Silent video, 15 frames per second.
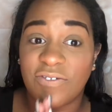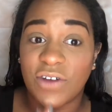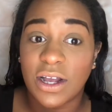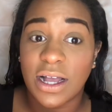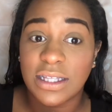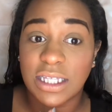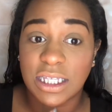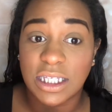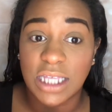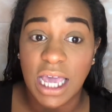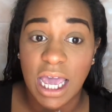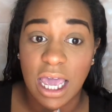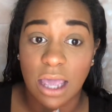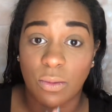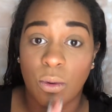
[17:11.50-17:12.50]
forgot to
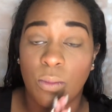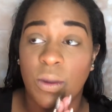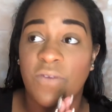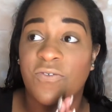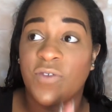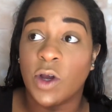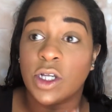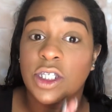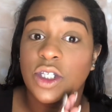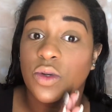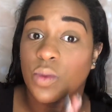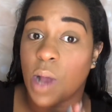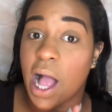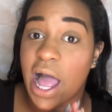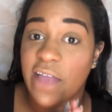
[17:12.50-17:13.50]
say, when we first
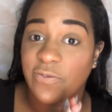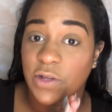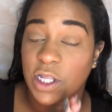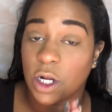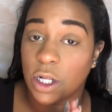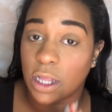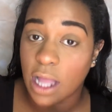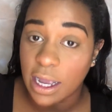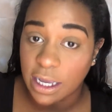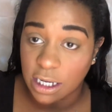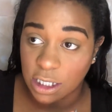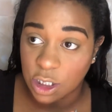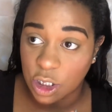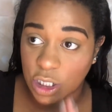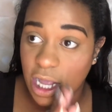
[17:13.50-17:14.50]
arrived with our
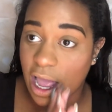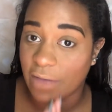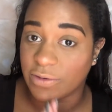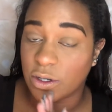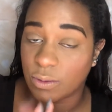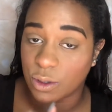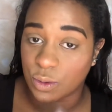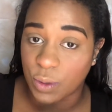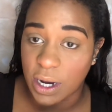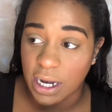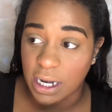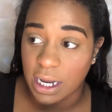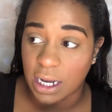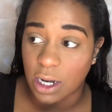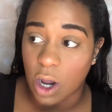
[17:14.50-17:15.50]
luggage after it was
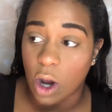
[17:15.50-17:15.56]
raining,